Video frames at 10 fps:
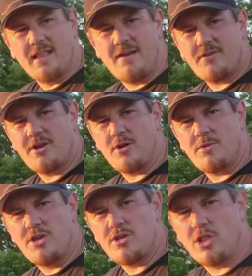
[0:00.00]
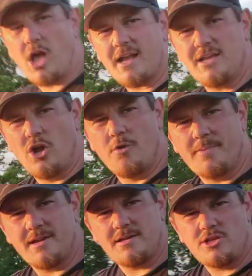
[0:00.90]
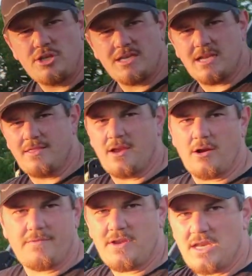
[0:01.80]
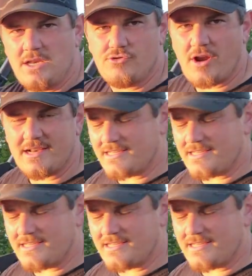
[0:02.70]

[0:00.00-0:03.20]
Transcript: lever here where you can lock it open. You can get in there if you need to drag